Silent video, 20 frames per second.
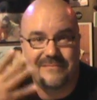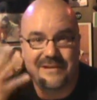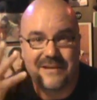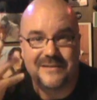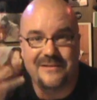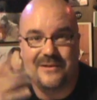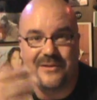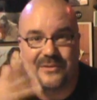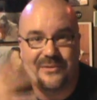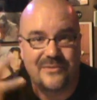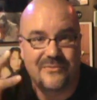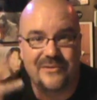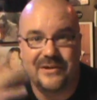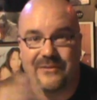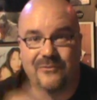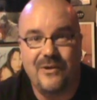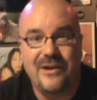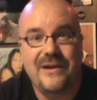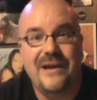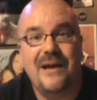Get the other
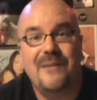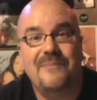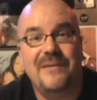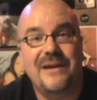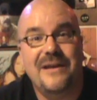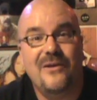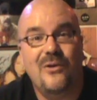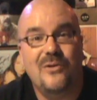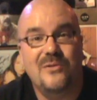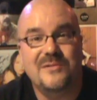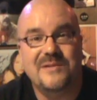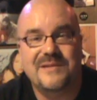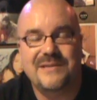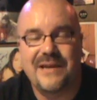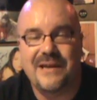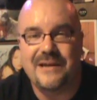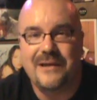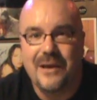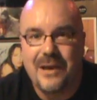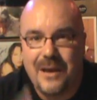3, why not? Make it a whole
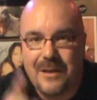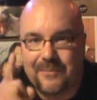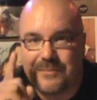set,